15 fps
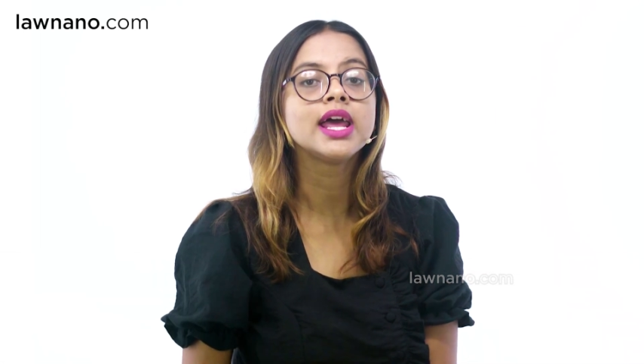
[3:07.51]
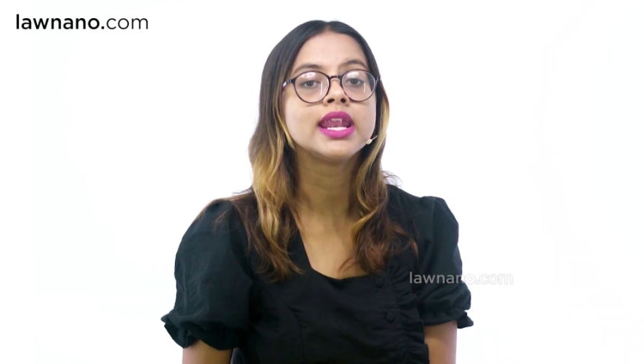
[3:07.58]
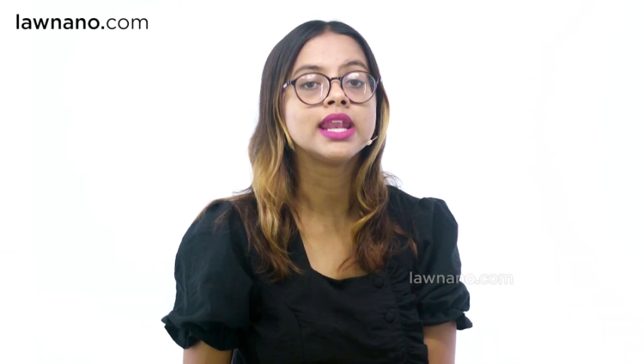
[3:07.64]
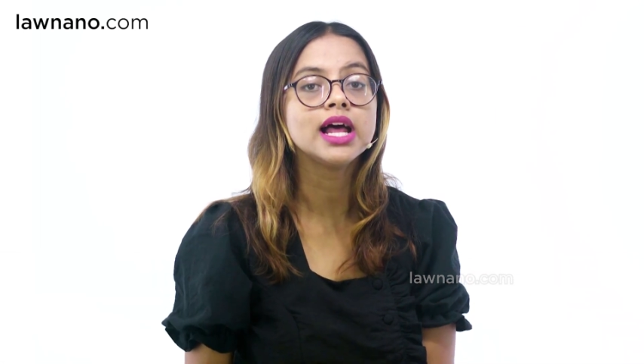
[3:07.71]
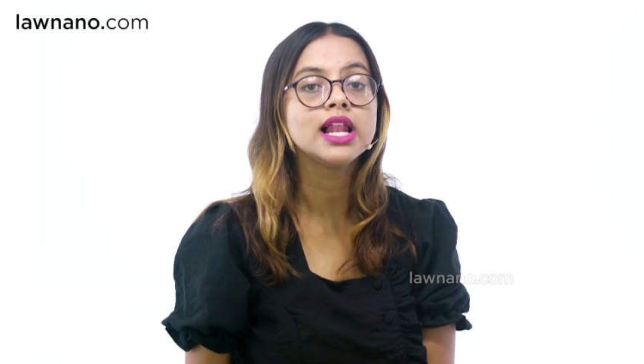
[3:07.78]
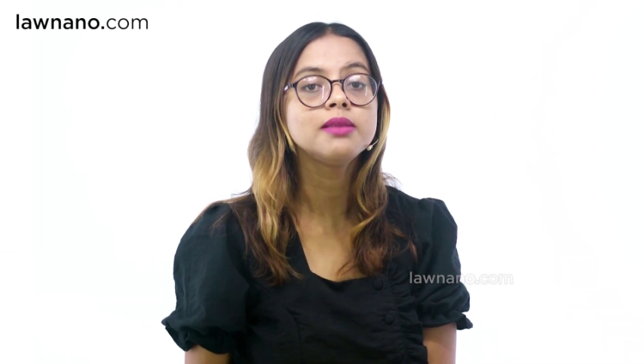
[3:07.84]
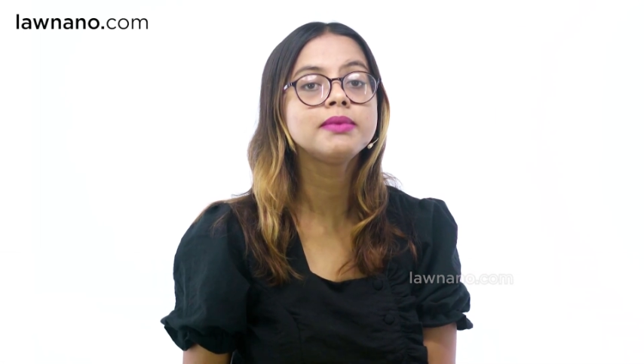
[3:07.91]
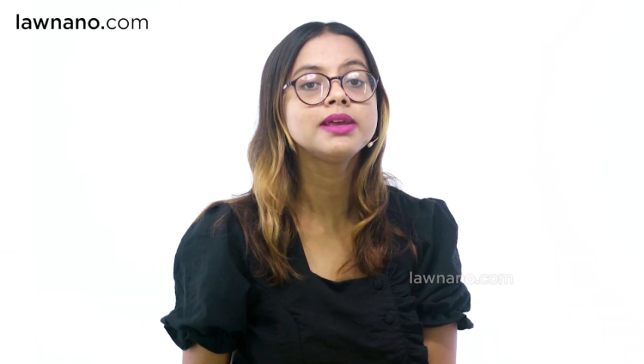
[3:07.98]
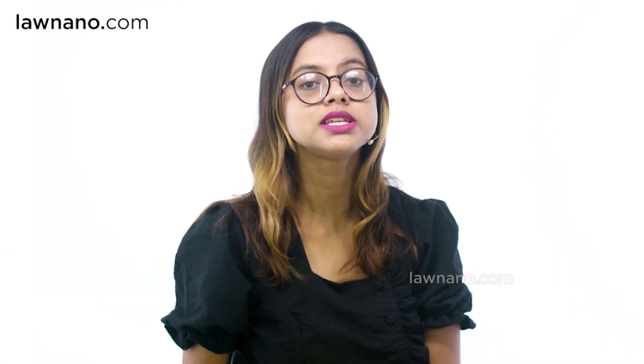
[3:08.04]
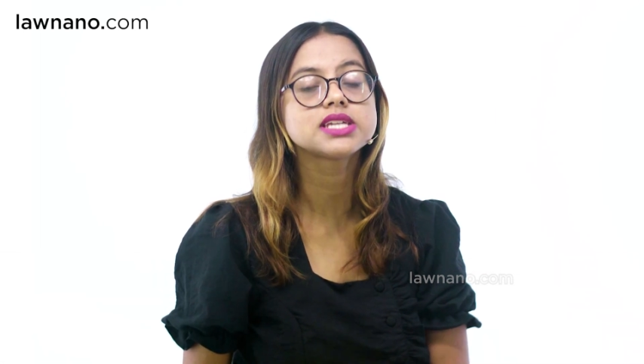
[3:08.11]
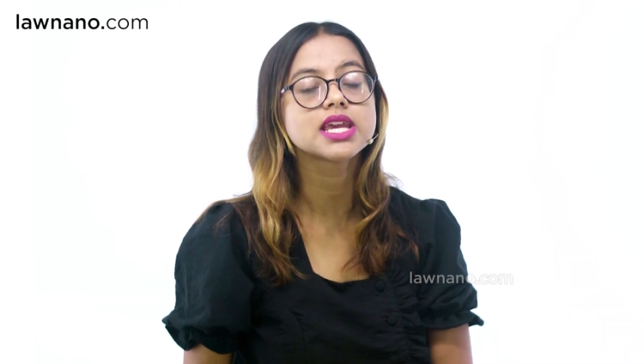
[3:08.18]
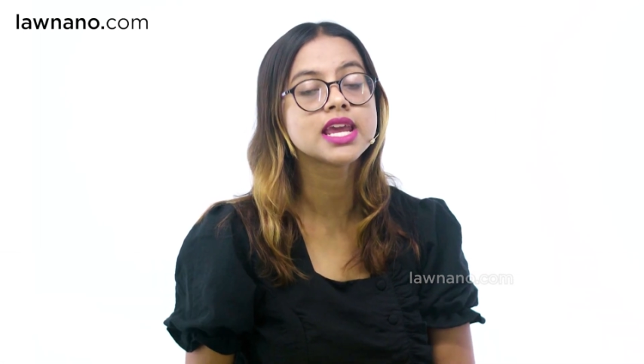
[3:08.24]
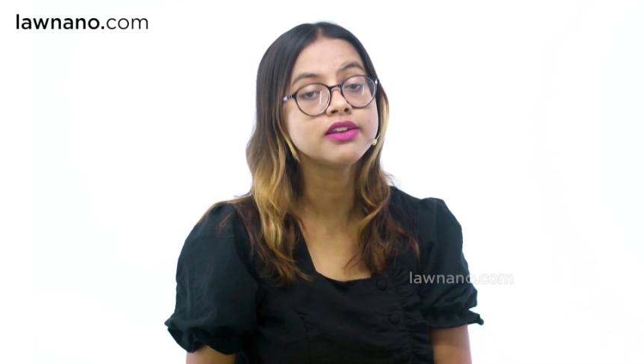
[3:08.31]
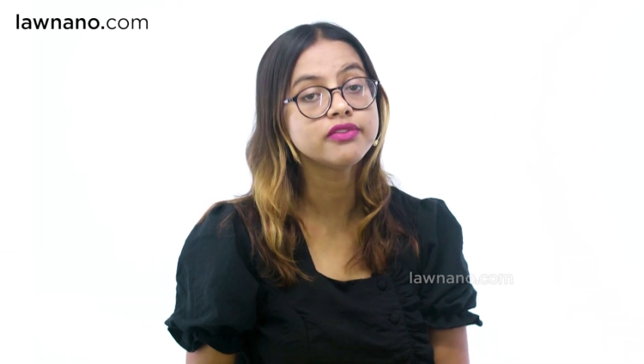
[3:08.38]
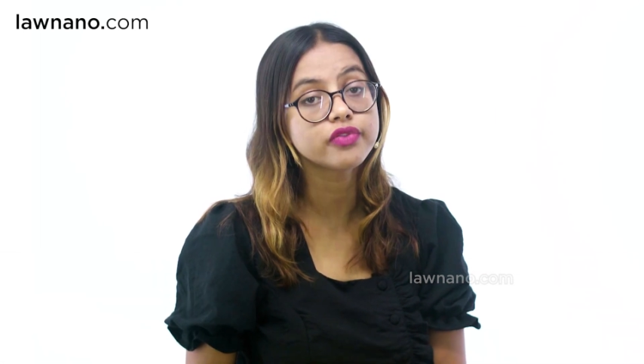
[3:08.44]
annulment
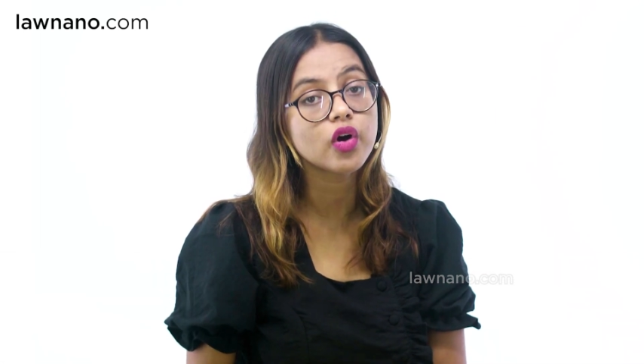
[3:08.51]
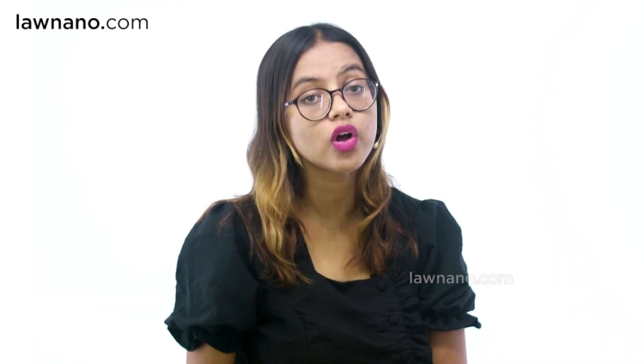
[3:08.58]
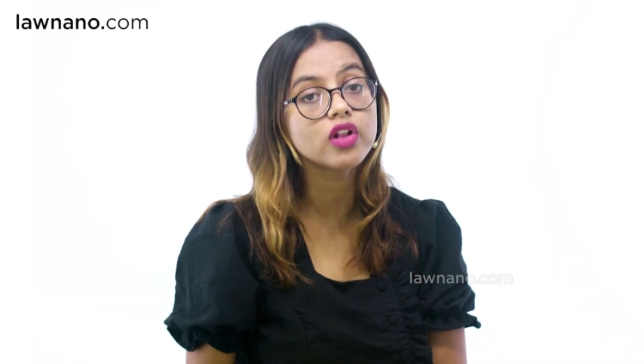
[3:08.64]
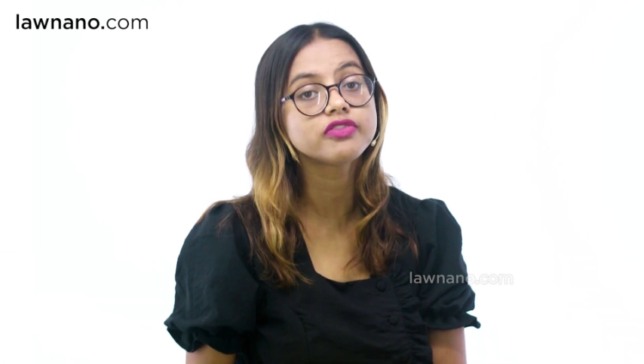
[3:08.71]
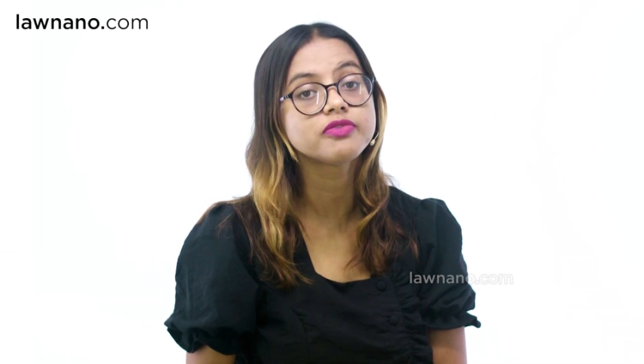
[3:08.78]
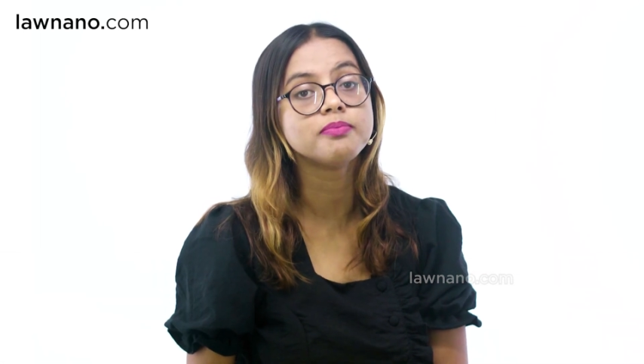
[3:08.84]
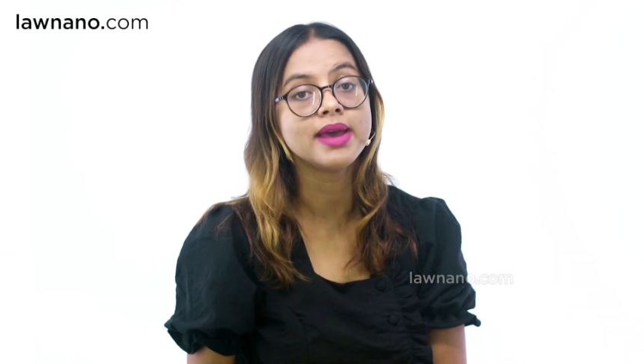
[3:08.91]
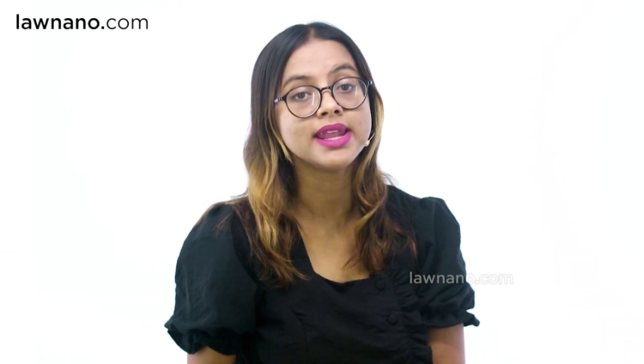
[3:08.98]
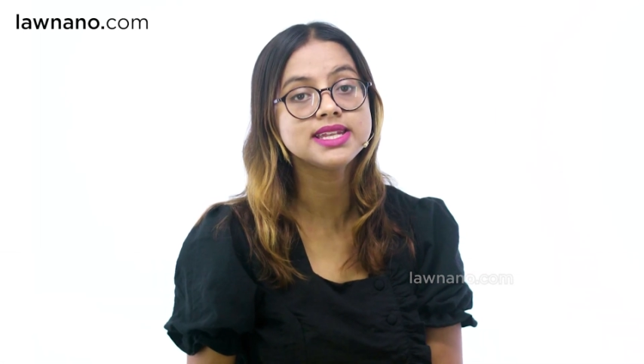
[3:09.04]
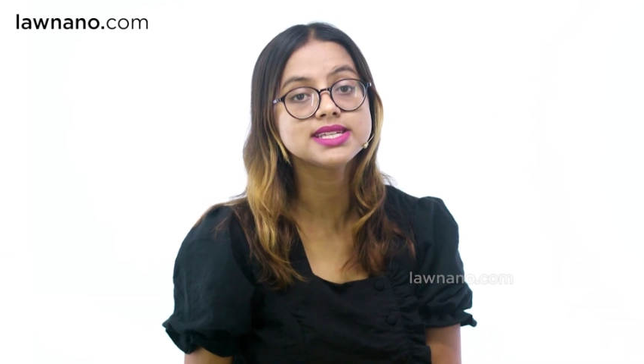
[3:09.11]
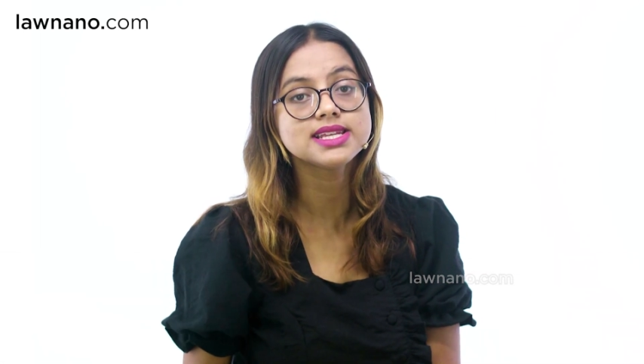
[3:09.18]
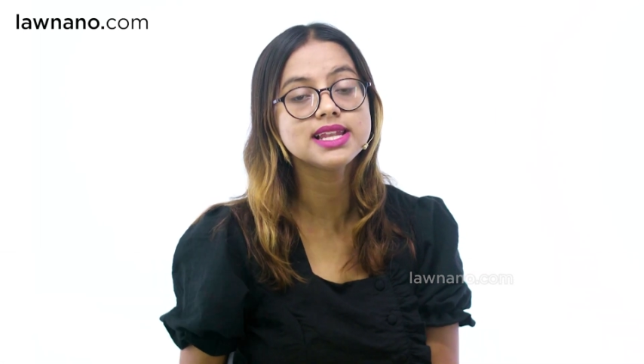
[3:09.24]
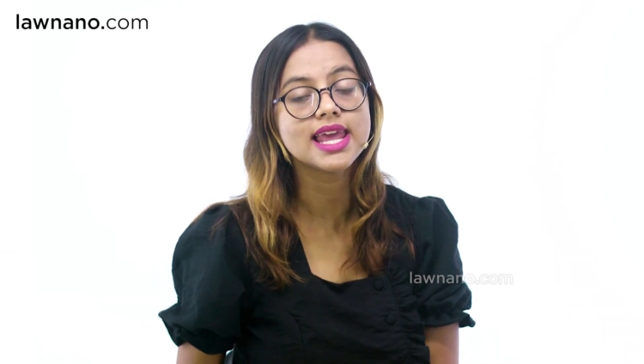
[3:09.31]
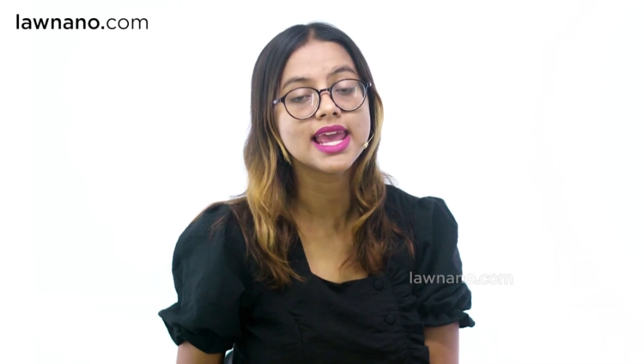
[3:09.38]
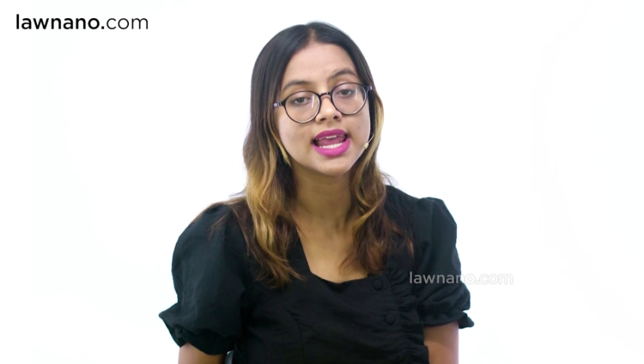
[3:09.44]
involve mental